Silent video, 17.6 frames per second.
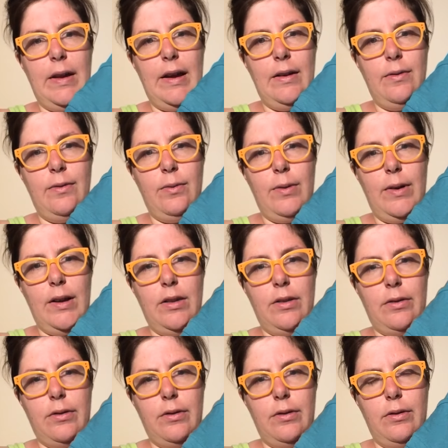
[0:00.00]
halfway
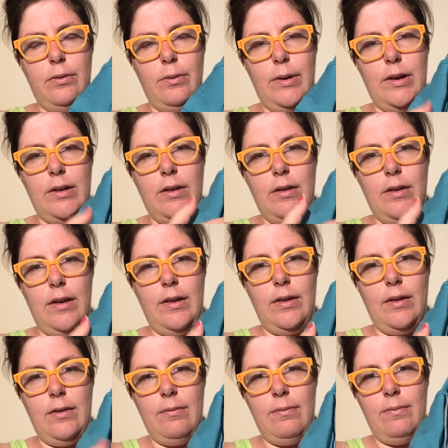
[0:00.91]
through where
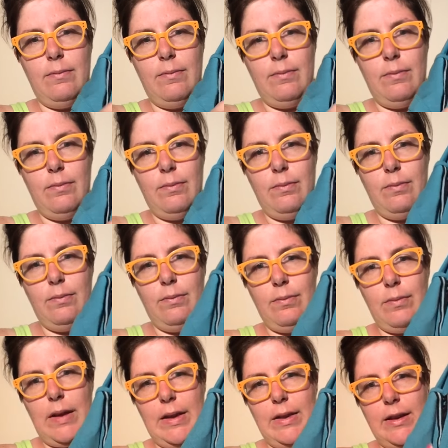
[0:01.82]

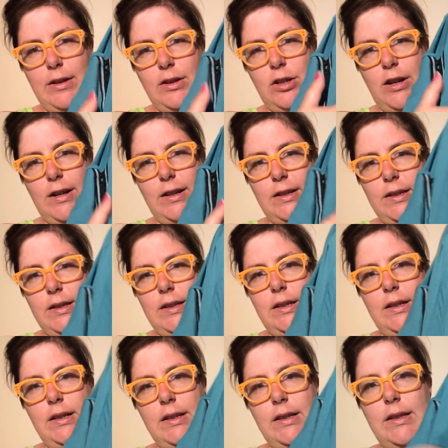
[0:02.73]
the chest
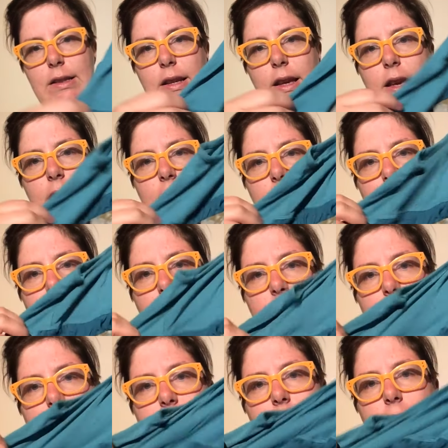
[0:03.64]
is,
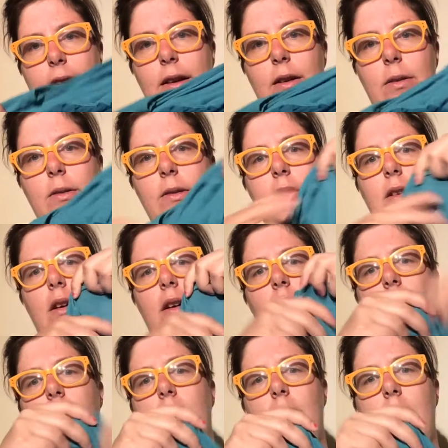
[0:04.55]
and then it goes
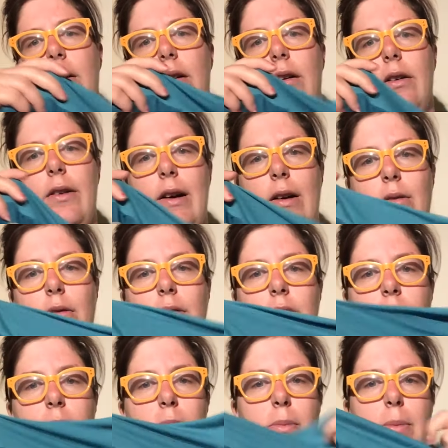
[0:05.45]
all around